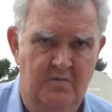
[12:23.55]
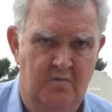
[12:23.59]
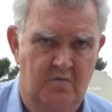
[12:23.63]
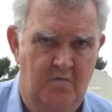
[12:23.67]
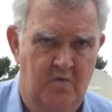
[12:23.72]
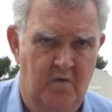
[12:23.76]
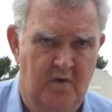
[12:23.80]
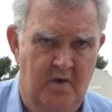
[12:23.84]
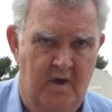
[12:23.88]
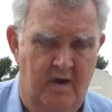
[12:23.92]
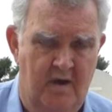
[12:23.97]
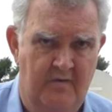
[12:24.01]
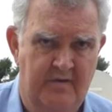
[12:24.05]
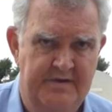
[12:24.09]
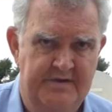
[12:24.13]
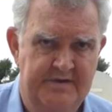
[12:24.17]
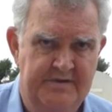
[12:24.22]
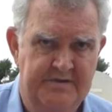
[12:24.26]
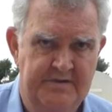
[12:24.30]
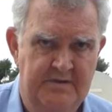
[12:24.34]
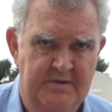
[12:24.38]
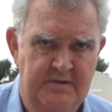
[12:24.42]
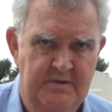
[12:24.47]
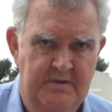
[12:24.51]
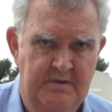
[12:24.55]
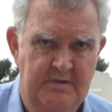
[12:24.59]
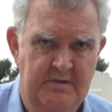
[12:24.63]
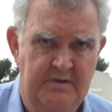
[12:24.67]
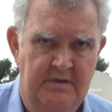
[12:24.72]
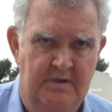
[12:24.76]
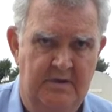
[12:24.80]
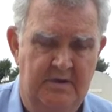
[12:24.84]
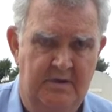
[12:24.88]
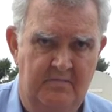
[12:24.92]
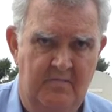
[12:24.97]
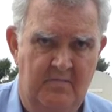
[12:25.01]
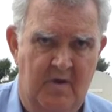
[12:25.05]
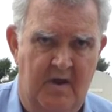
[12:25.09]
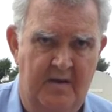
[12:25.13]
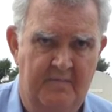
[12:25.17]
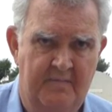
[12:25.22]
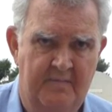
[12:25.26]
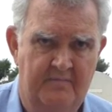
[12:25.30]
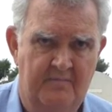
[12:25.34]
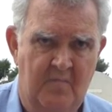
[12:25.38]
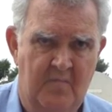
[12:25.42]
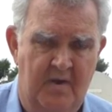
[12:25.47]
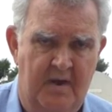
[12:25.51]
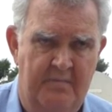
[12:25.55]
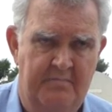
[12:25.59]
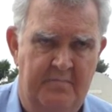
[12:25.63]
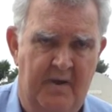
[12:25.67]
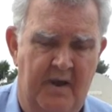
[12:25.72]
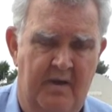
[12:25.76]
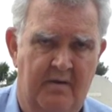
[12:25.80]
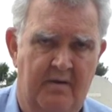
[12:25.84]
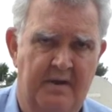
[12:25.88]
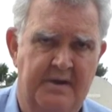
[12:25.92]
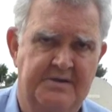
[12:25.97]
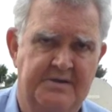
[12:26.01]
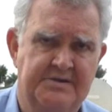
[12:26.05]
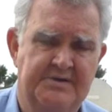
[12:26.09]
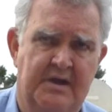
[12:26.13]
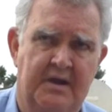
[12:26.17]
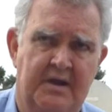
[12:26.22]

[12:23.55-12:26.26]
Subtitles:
all Irish, into my parish